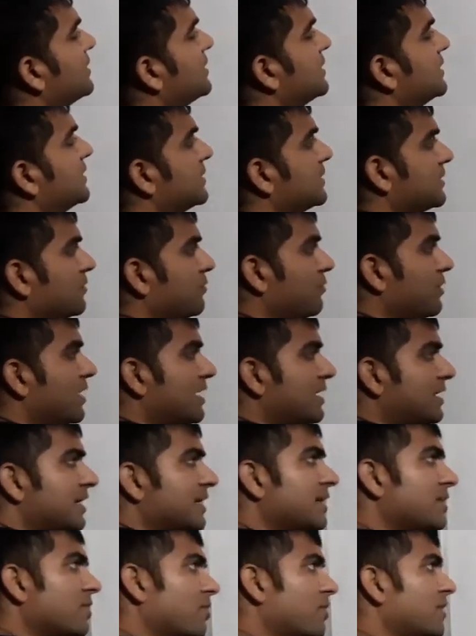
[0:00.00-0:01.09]
D.
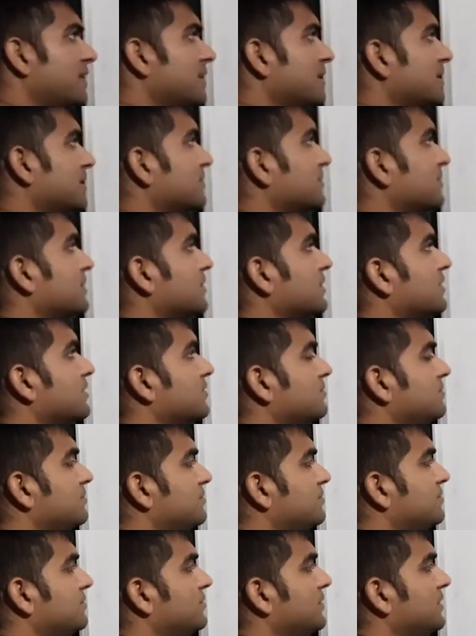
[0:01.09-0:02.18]
1D or D.
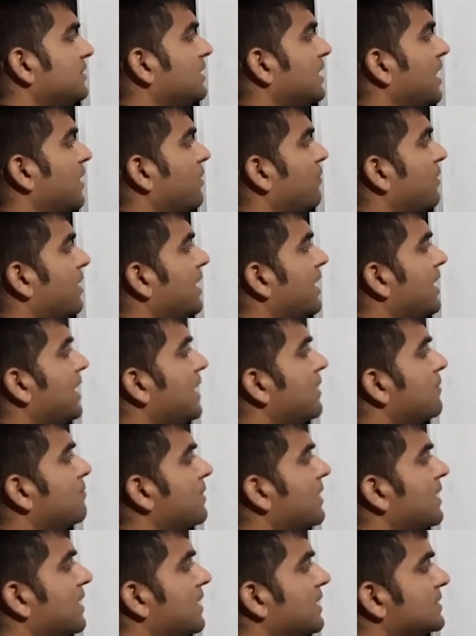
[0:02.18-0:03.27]
Now A
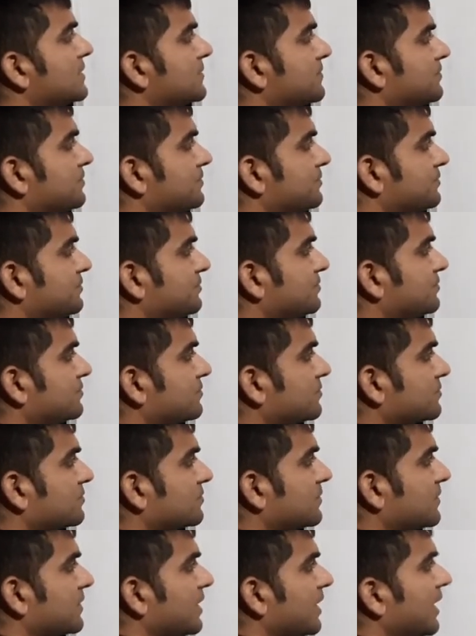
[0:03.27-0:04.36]
plus
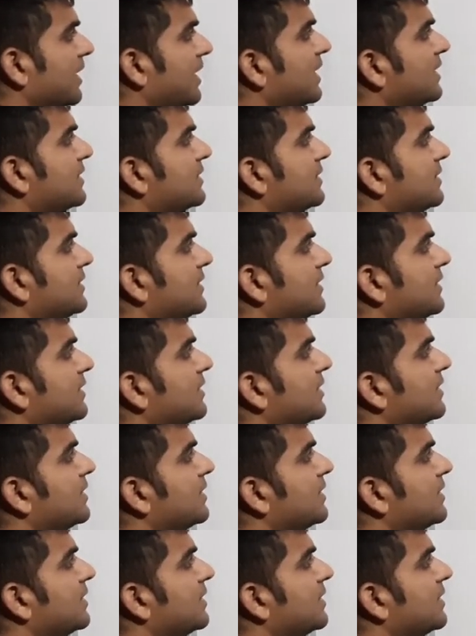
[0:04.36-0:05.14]
8D.